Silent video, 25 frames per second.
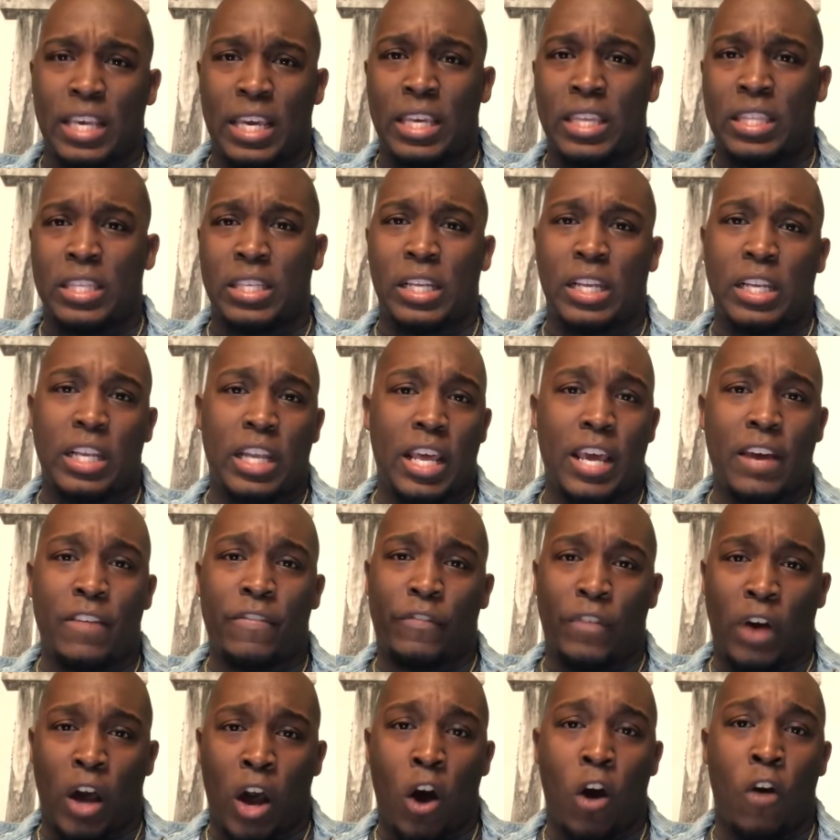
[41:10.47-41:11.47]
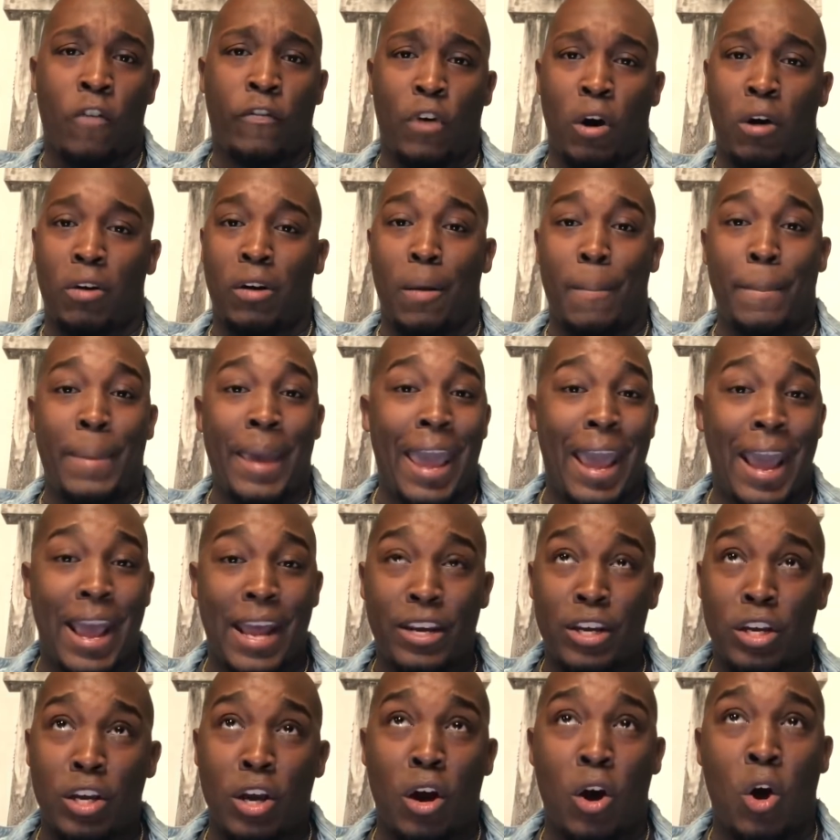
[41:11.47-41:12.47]
either left off on a
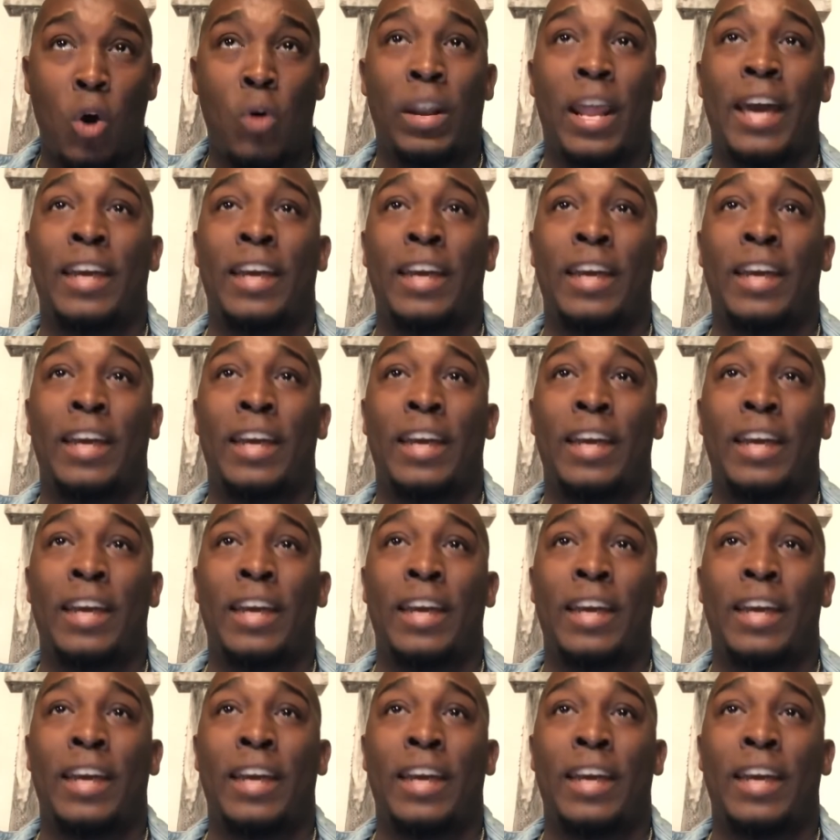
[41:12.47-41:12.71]
bad note,